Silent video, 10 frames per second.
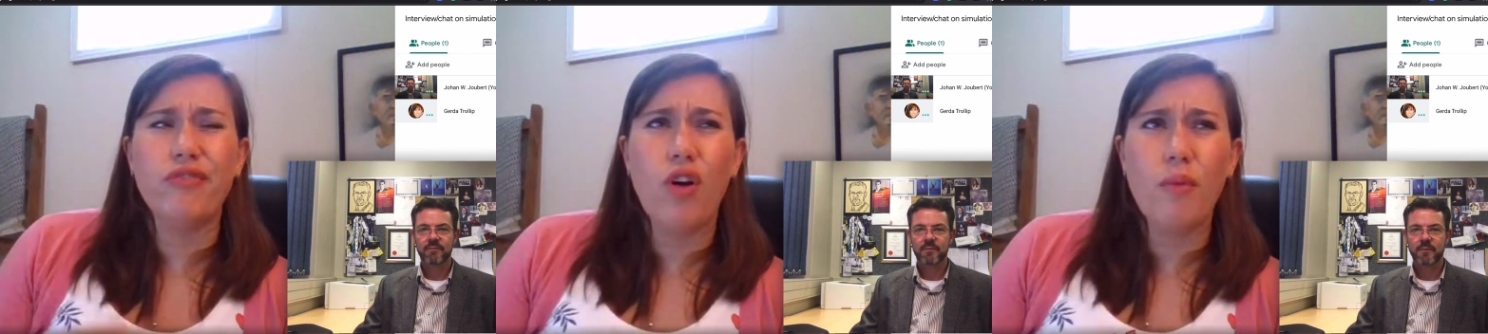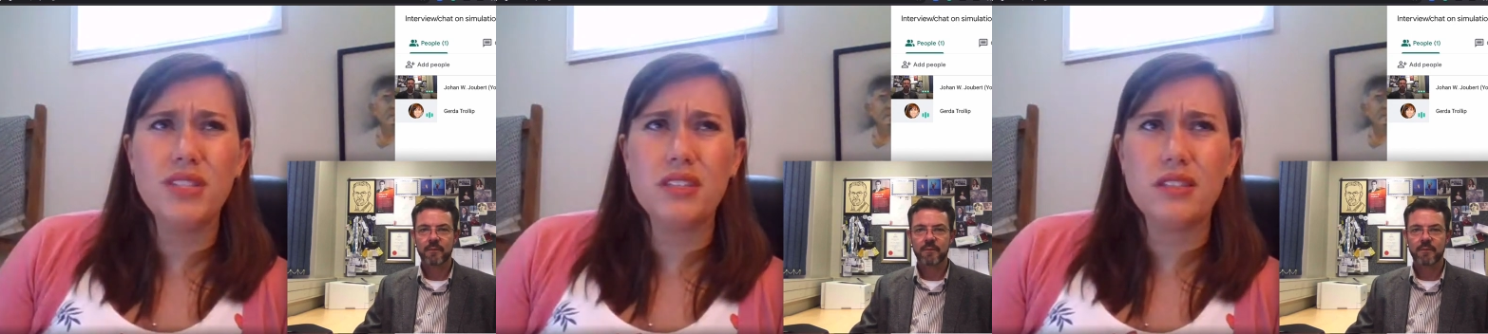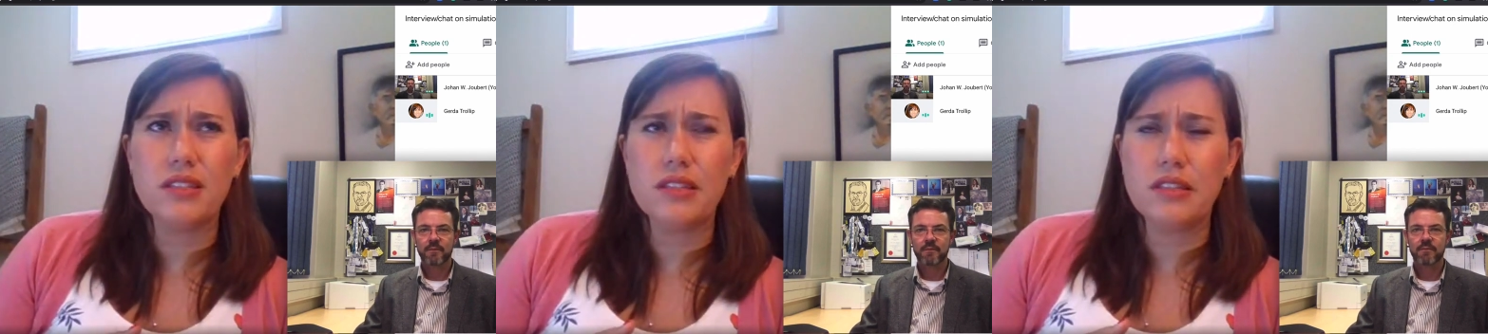Speaker 1: pharmacist
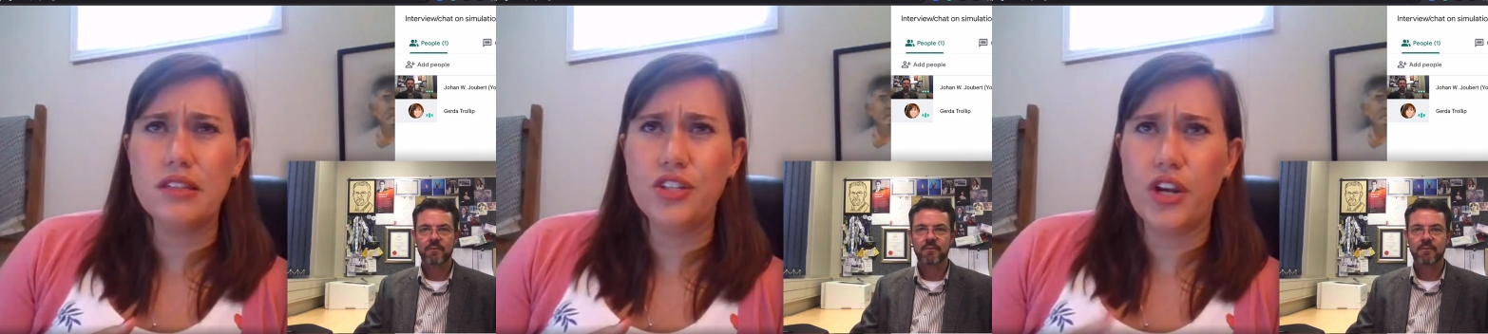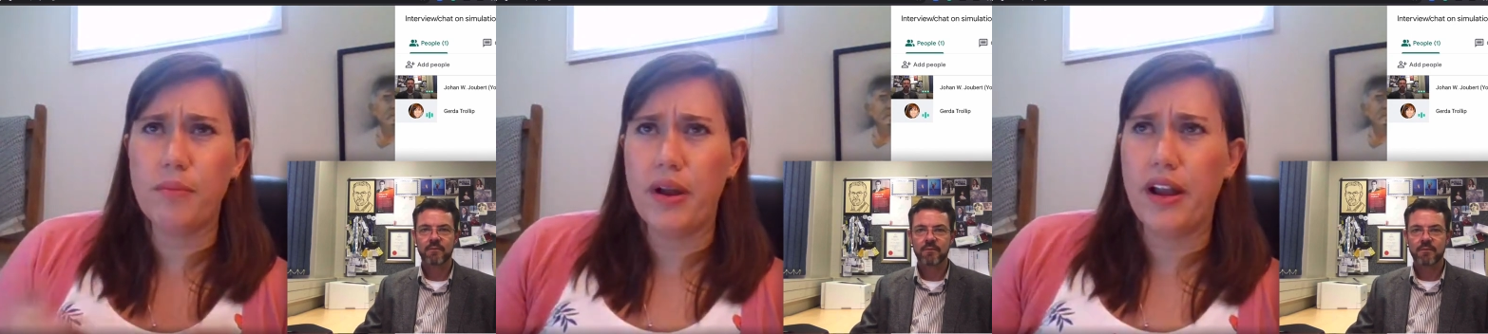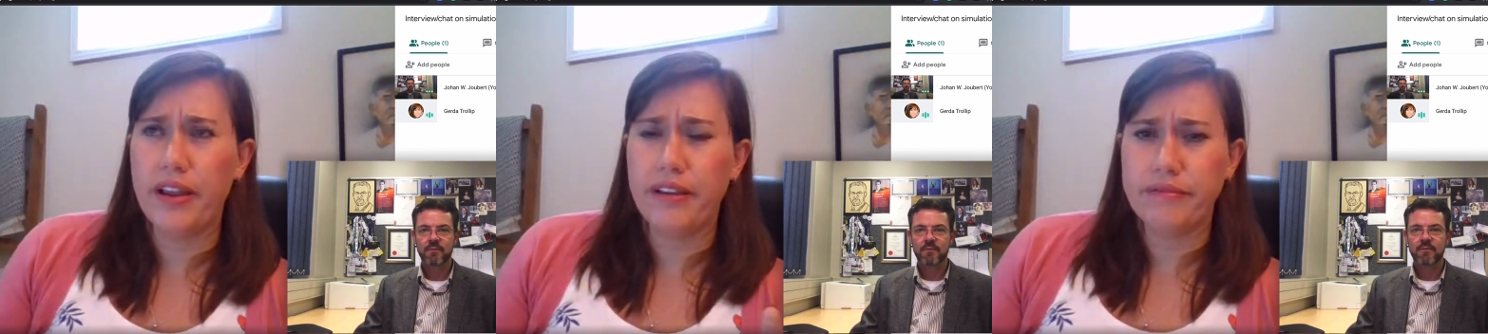assistant during
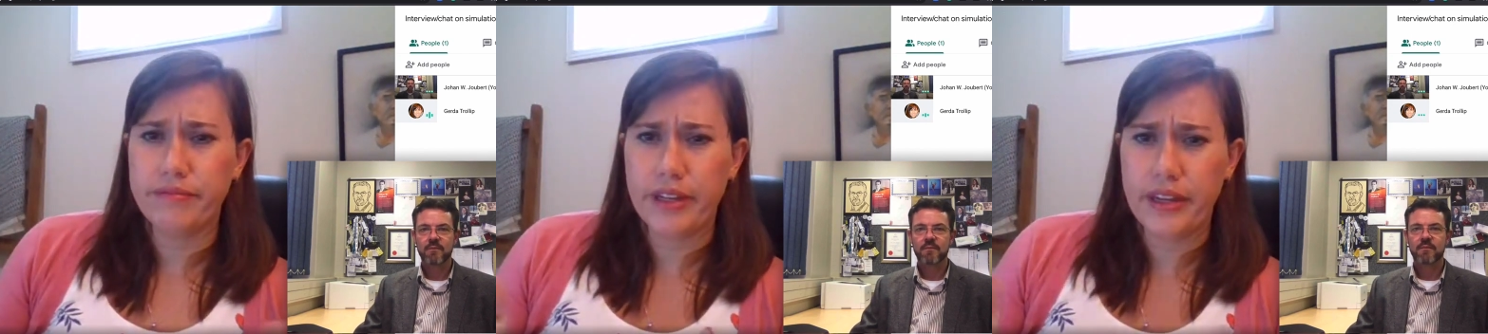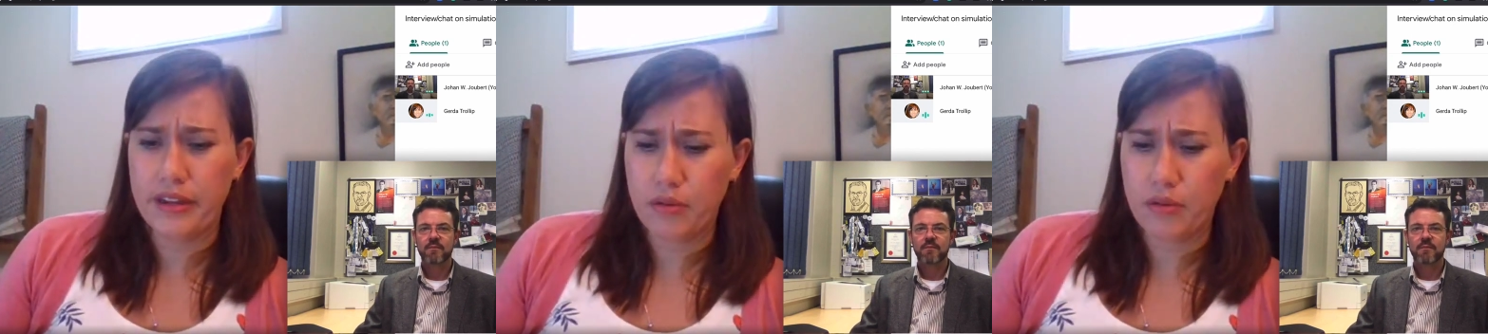my uh,